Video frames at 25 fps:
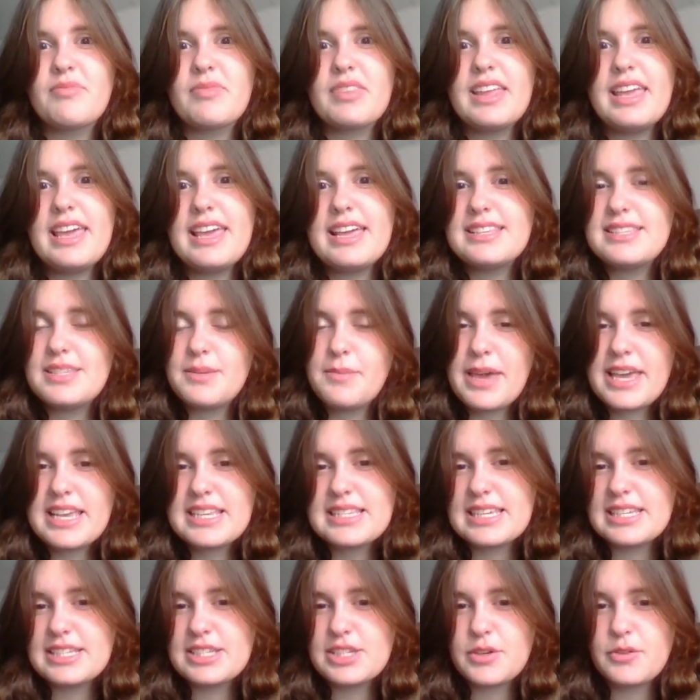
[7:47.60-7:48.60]
It's
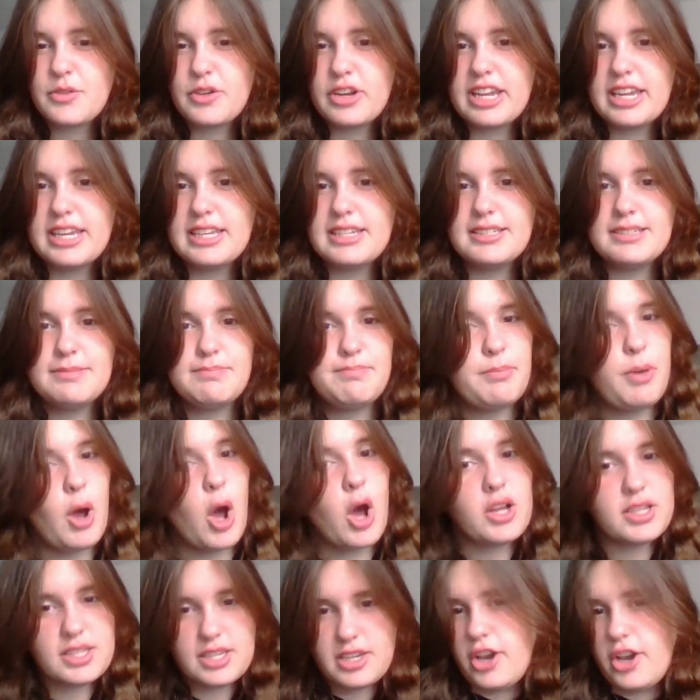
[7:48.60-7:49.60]
amazing to read
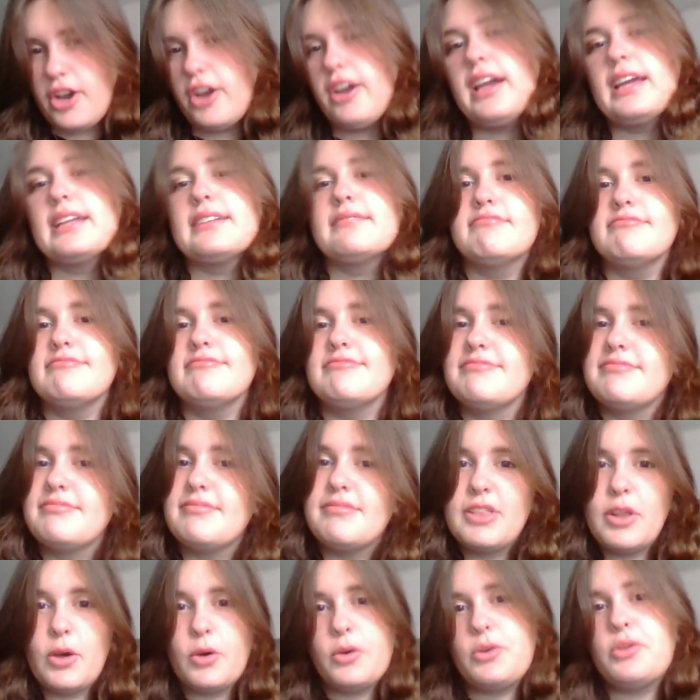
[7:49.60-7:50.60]
Potter and
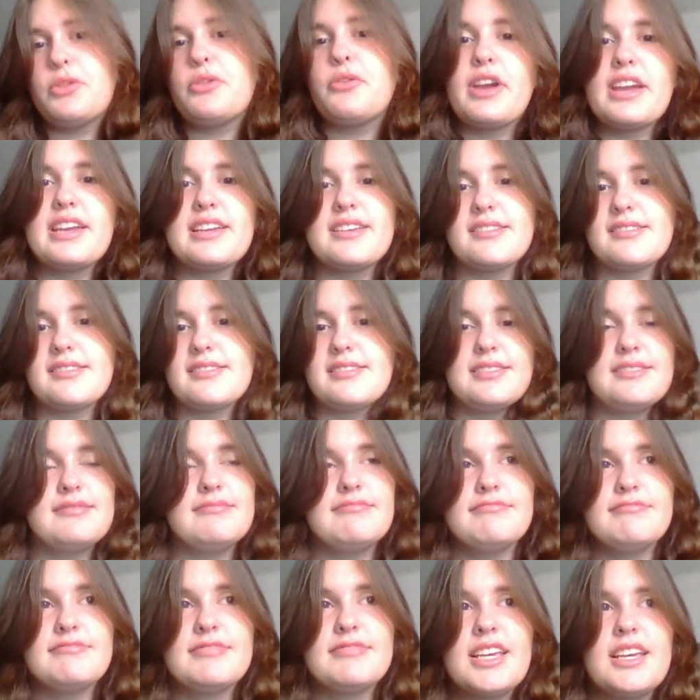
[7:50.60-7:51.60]
Lord of the Rings
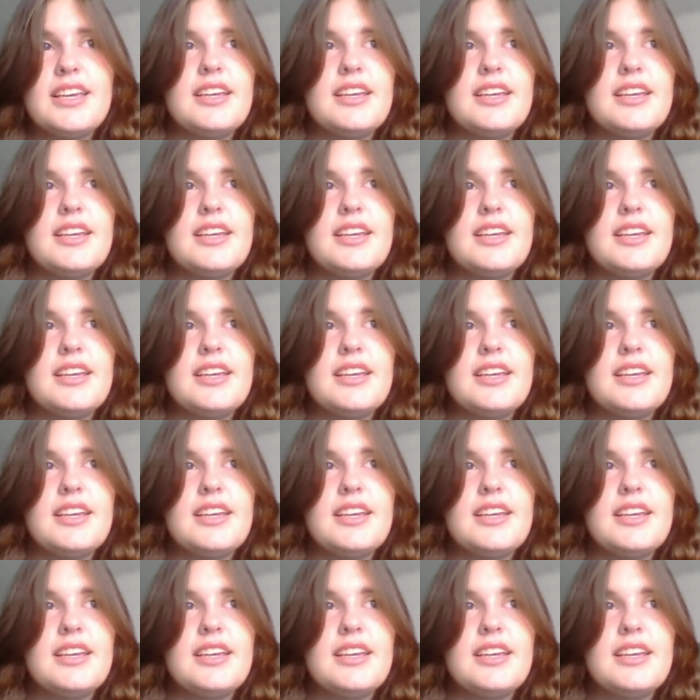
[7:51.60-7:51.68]
and